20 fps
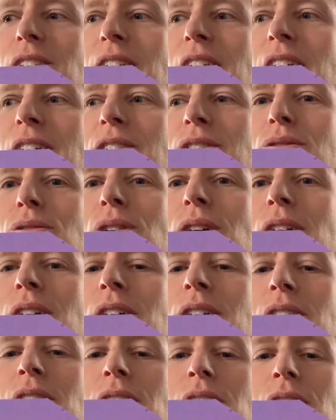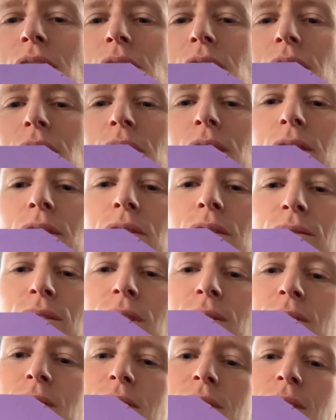as well. So if
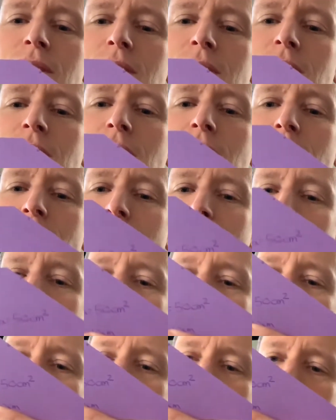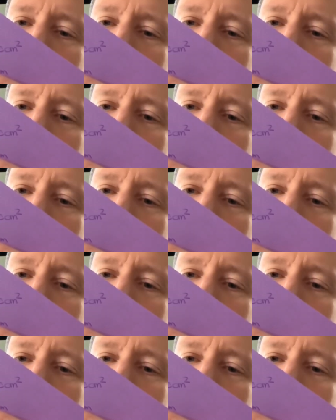I'm just going to take this